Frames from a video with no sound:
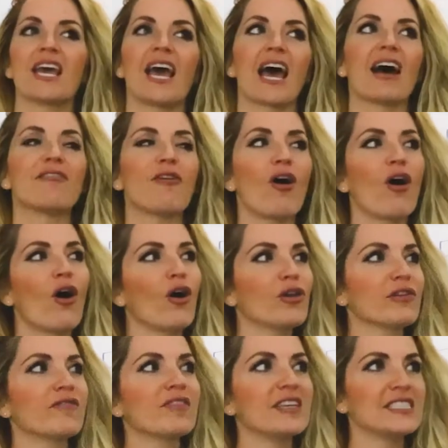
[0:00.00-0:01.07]
have
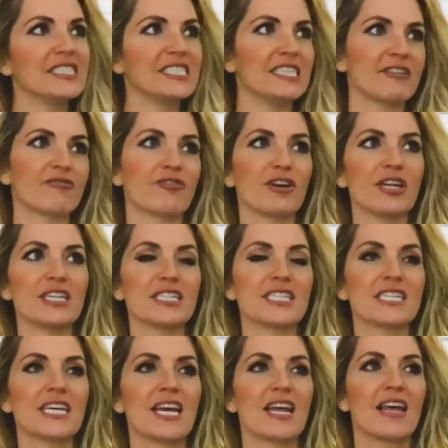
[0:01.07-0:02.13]
all of these
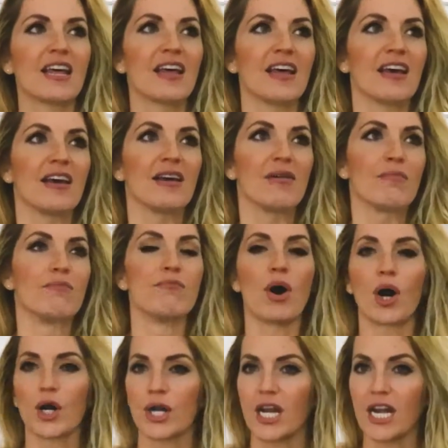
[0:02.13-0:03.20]
different
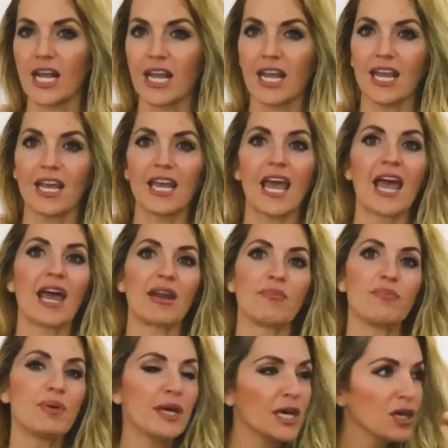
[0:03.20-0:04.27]
marketing and
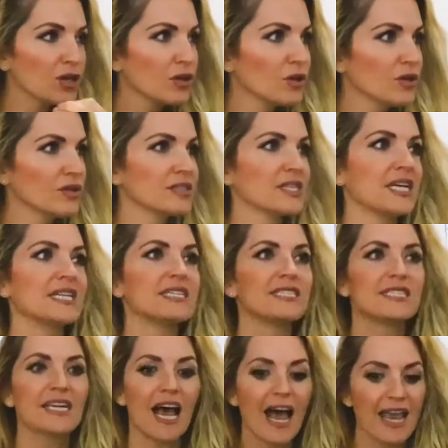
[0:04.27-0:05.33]
pills and
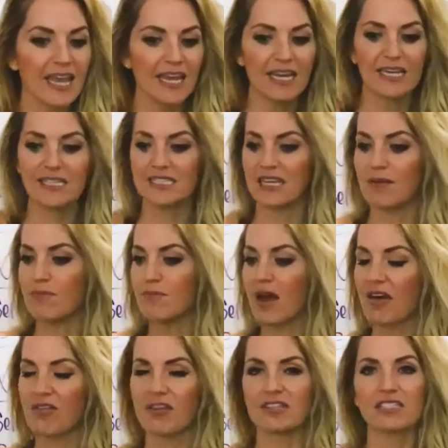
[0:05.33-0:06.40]
diets and
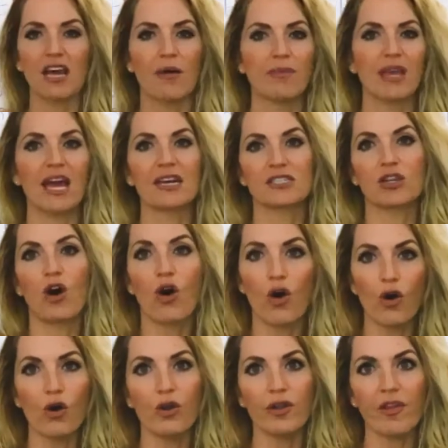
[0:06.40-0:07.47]
methods coming at us
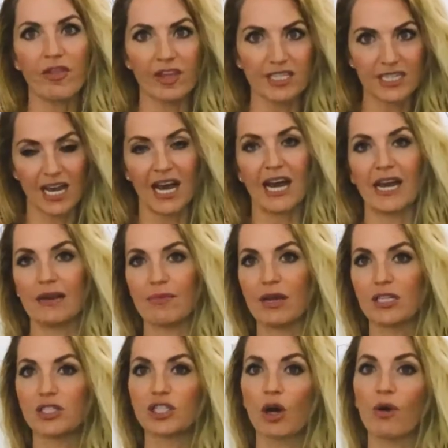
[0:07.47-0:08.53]
all the time.
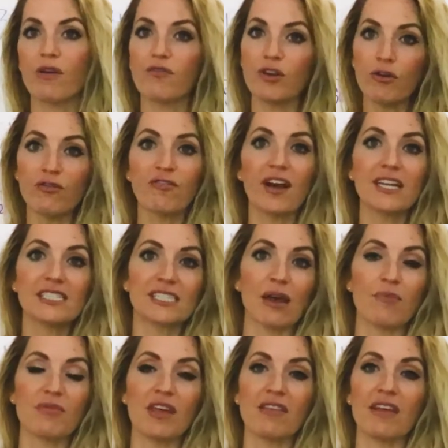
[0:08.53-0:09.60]
And so if you find
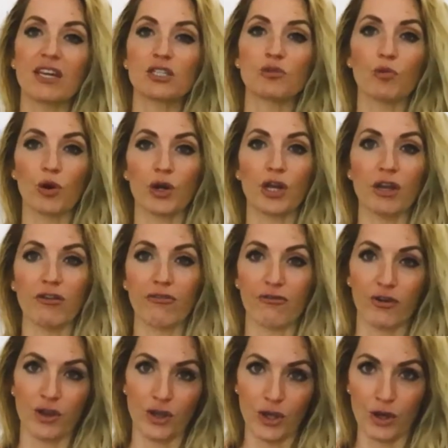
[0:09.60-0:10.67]
something that is working
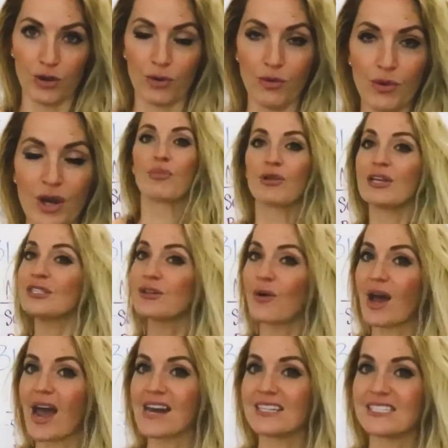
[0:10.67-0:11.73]
for you, please go
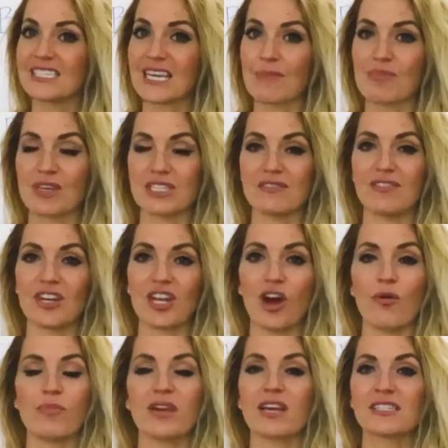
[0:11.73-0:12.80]
ahead and skip this
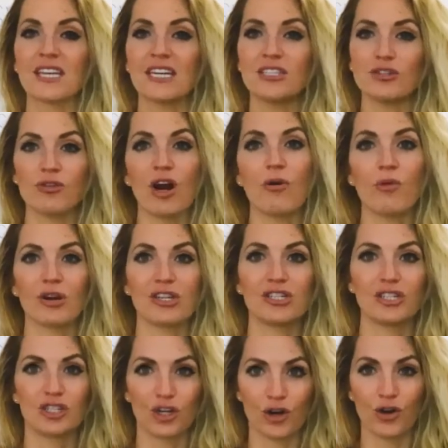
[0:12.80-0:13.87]
video because I do not want to
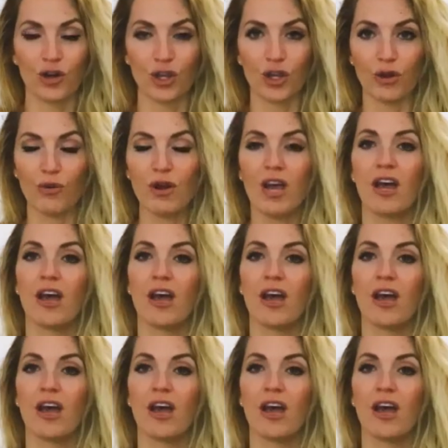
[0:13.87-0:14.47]
deter you